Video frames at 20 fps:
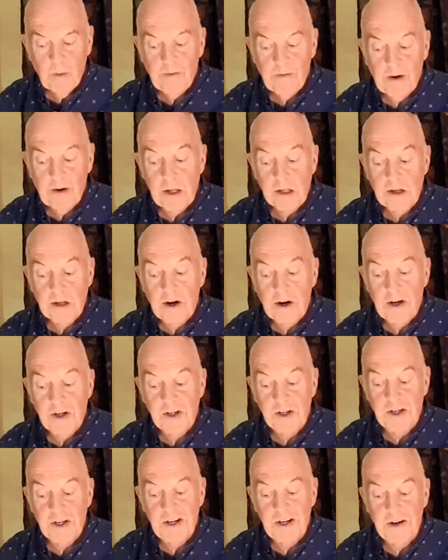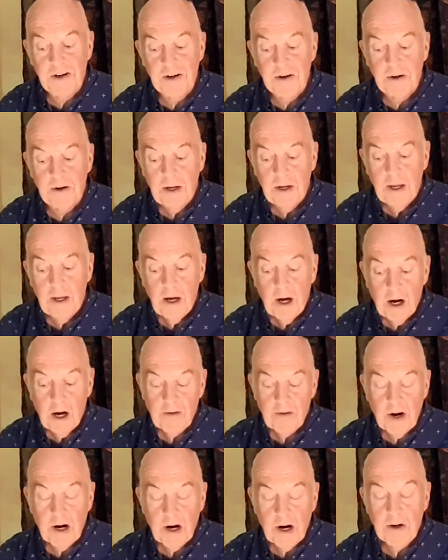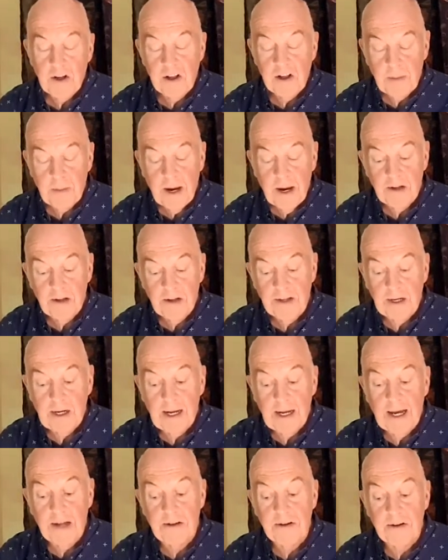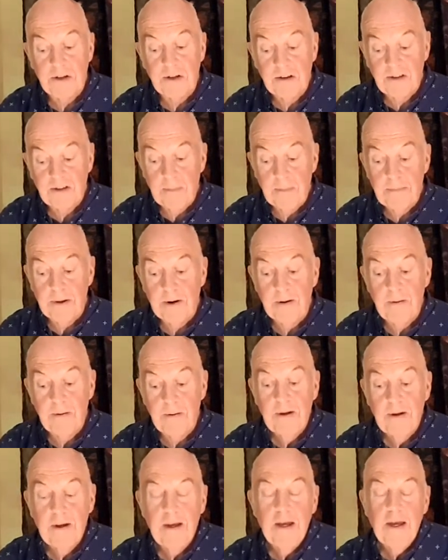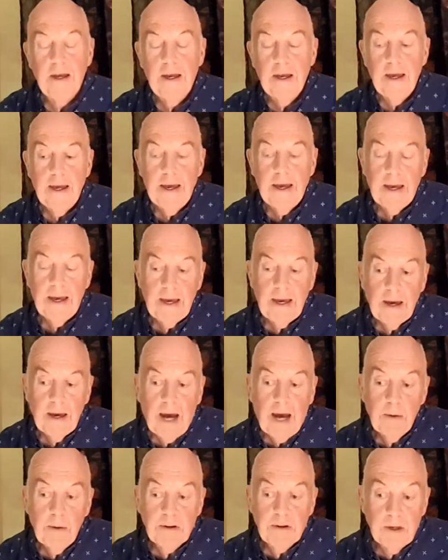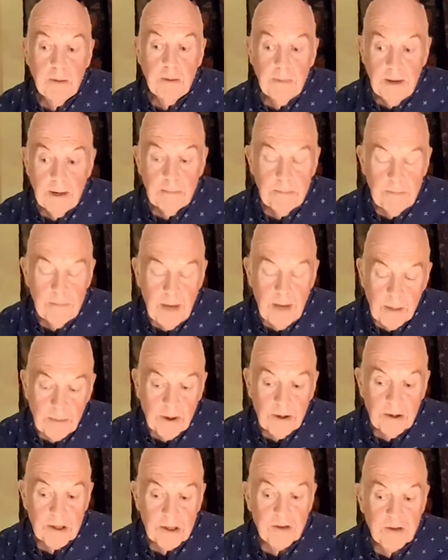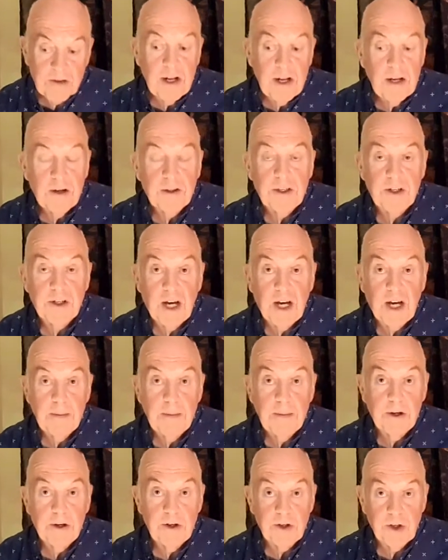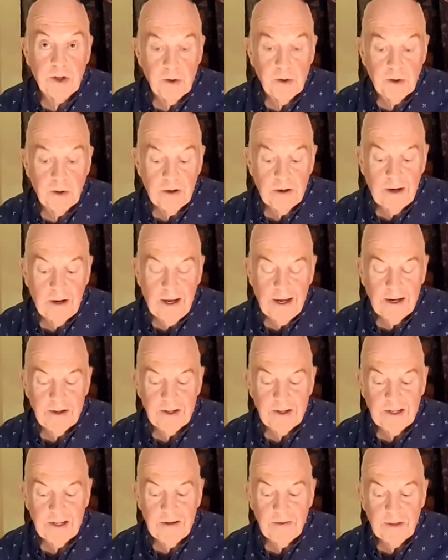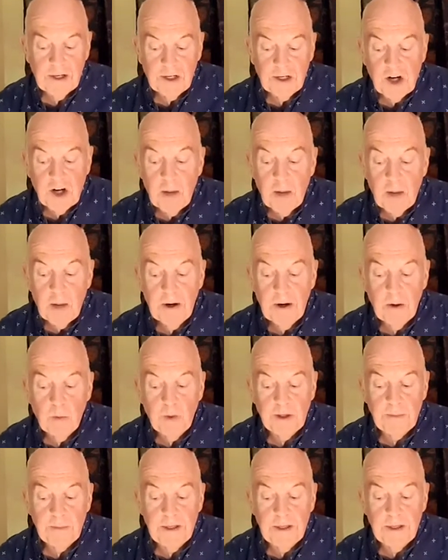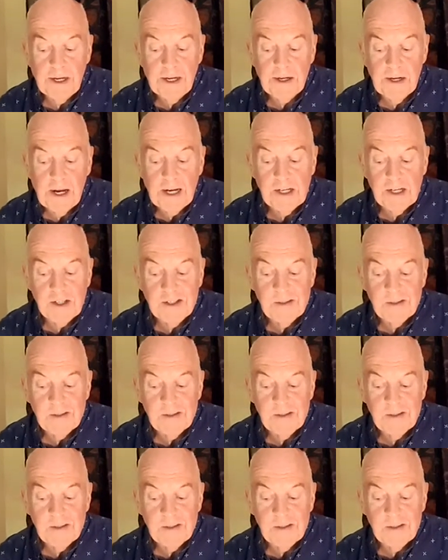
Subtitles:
very sorry to hear of Artie's passing last December. I was in Melbourne, Australia at the time on tour, and the guitar player with me that night,